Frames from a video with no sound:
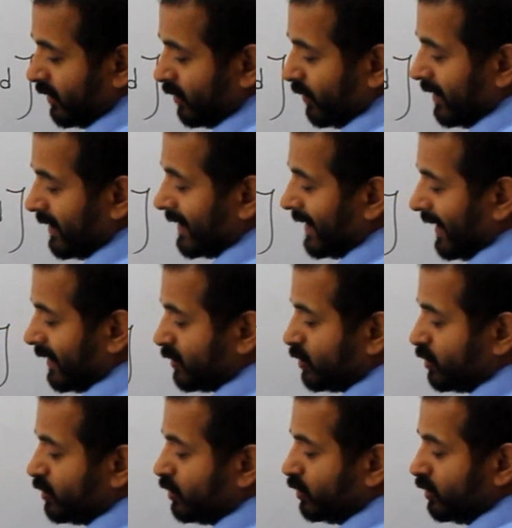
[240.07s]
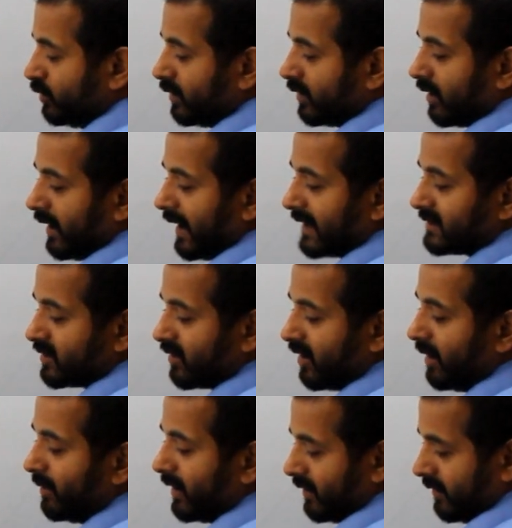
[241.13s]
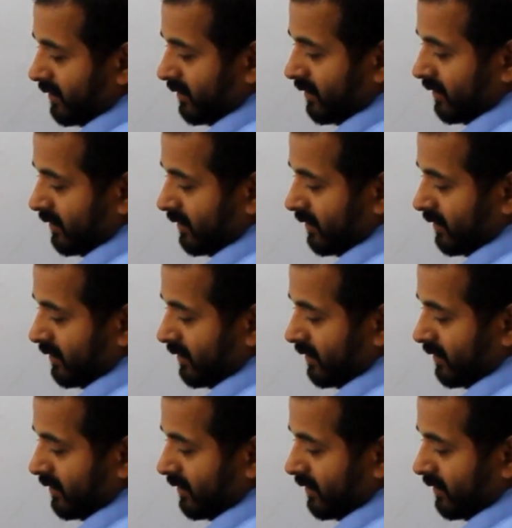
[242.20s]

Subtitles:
you will get 2 as a common,